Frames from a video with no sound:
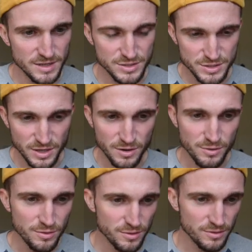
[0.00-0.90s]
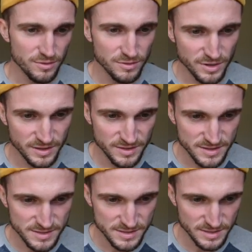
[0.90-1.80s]
So look at
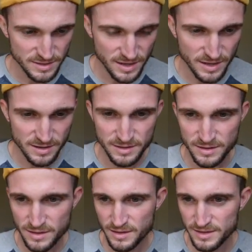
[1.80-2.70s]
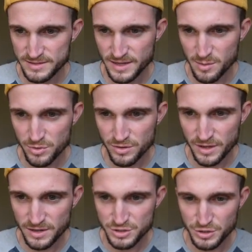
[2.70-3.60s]
this example,
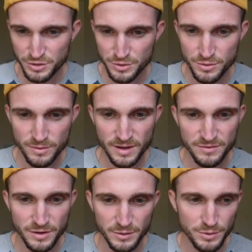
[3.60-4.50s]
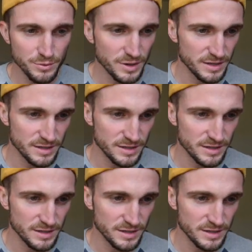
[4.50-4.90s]
and I'll show you, I've already rewritten